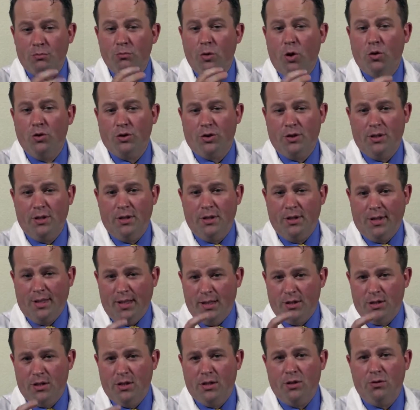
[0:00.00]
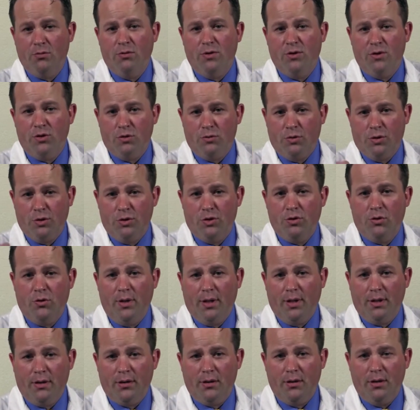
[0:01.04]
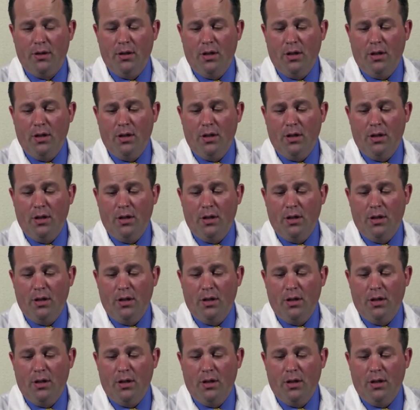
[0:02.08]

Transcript: motion into each individual joint,